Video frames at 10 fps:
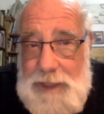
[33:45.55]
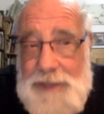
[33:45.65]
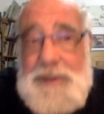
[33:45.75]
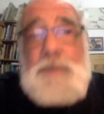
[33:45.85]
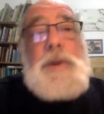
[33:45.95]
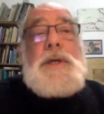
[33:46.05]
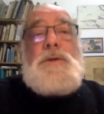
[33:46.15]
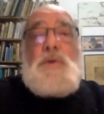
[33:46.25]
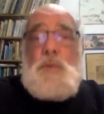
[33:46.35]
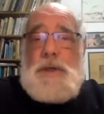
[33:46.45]
I think we
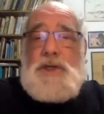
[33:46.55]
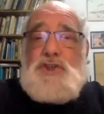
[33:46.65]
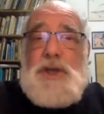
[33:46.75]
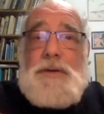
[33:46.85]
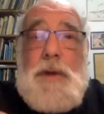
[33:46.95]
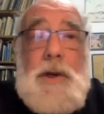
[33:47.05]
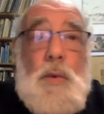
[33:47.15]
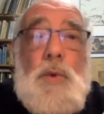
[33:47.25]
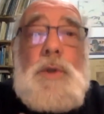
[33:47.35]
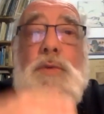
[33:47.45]
could generate a
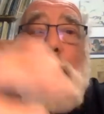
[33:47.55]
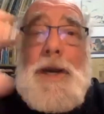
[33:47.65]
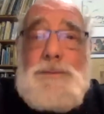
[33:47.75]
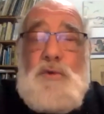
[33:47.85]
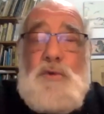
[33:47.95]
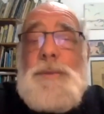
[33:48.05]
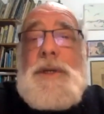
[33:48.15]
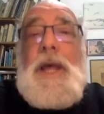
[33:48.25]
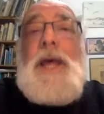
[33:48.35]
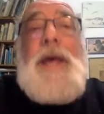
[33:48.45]
worldwide movement
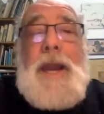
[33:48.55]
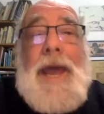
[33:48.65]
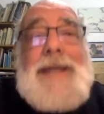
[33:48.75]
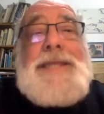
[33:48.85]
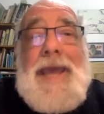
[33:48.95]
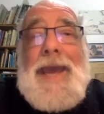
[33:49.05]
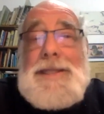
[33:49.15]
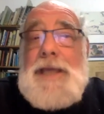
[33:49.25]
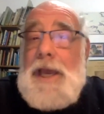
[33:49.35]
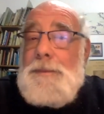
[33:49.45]
like the
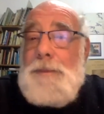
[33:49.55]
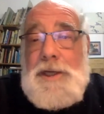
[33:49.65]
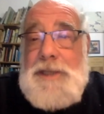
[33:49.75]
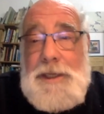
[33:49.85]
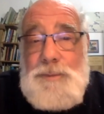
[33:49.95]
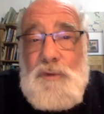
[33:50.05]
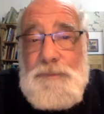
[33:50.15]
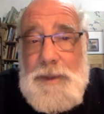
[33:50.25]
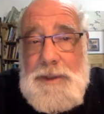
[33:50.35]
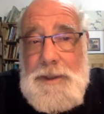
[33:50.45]
anti-apartheid movement.